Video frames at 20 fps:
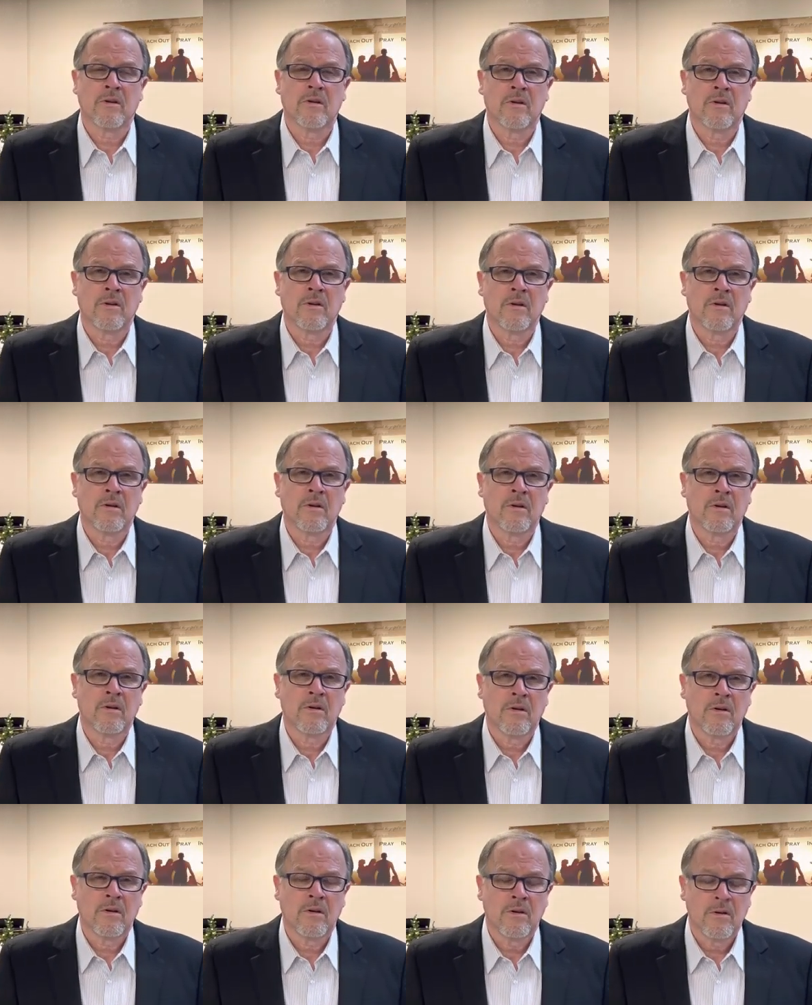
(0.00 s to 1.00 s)

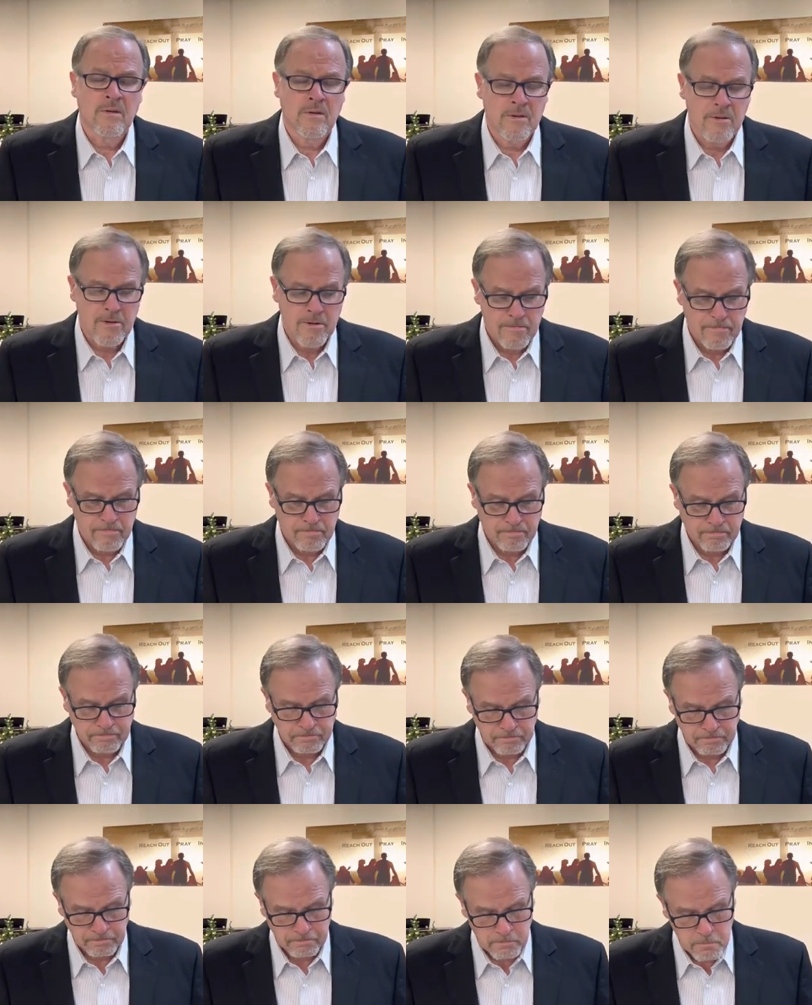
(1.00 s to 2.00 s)

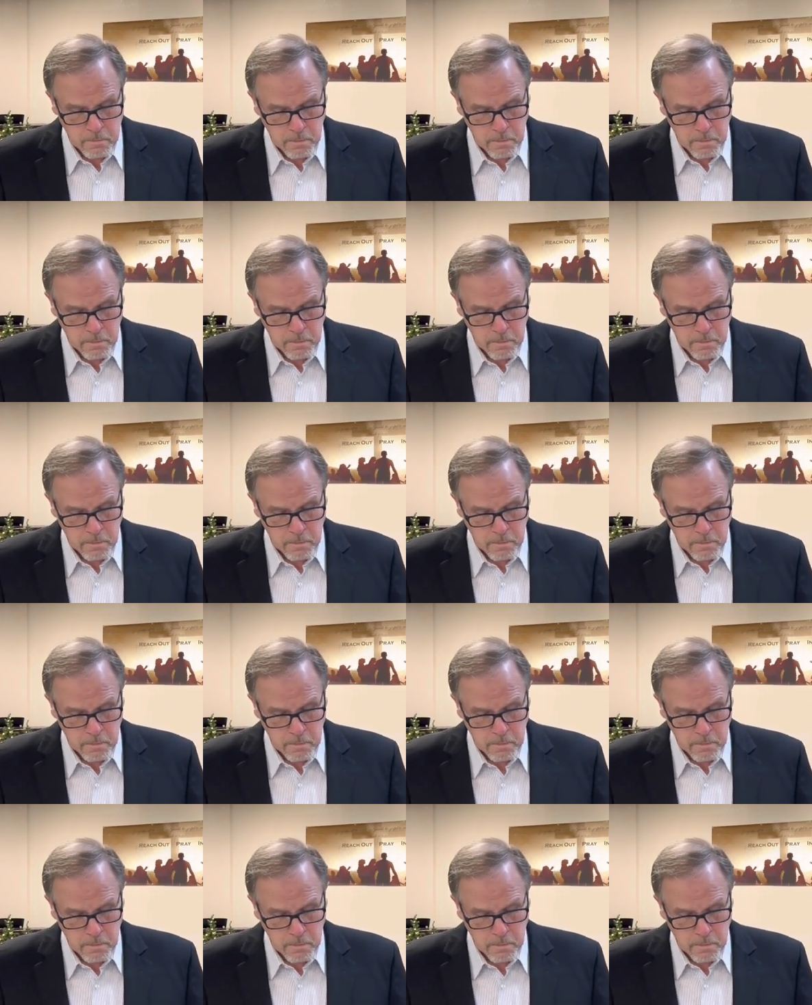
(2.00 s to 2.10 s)
Nothing is said.